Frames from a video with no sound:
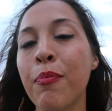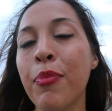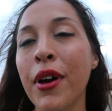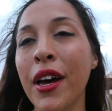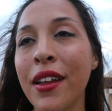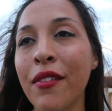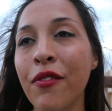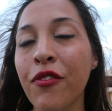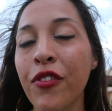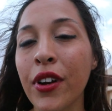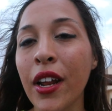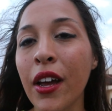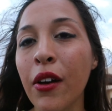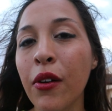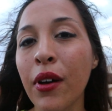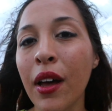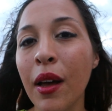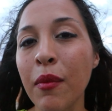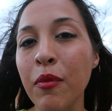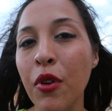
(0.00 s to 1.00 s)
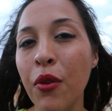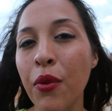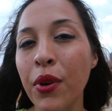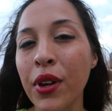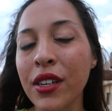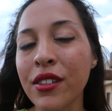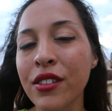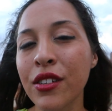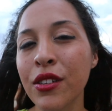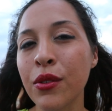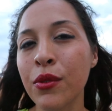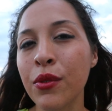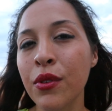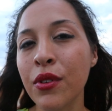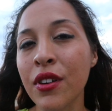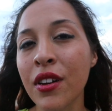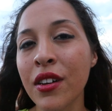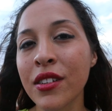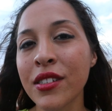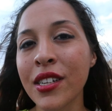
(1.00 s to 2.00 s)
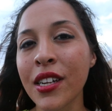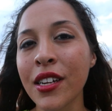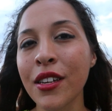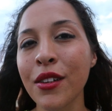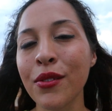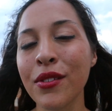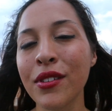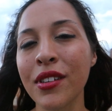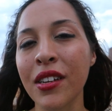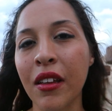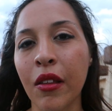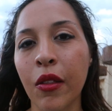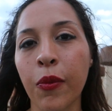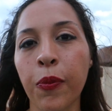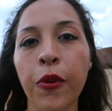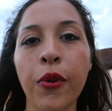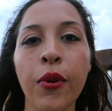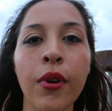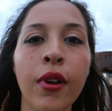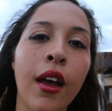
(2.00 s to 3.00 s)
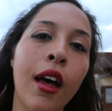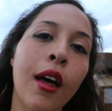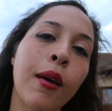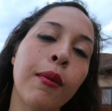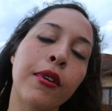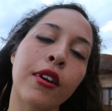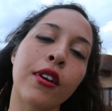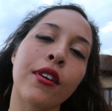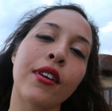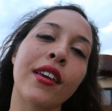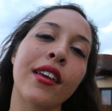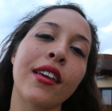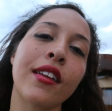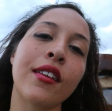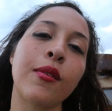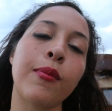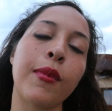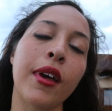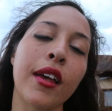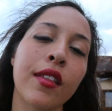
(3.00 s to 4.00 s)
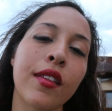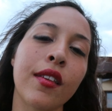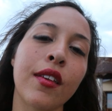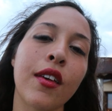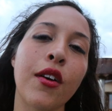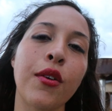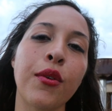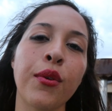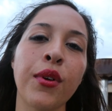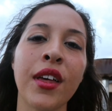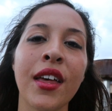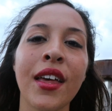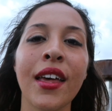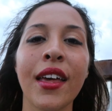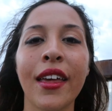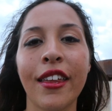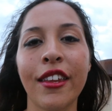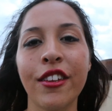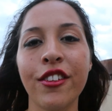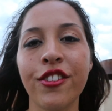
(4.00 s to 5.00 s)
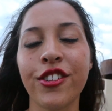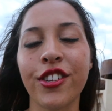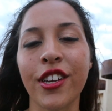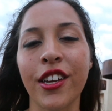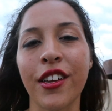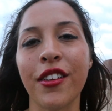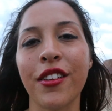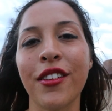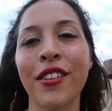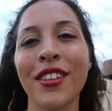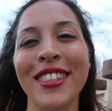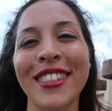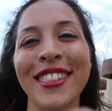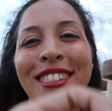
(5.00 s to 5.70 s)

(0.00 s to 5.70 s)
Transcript: But for now, I'm going to continue to explore Albuquerque and New Mexico and chill.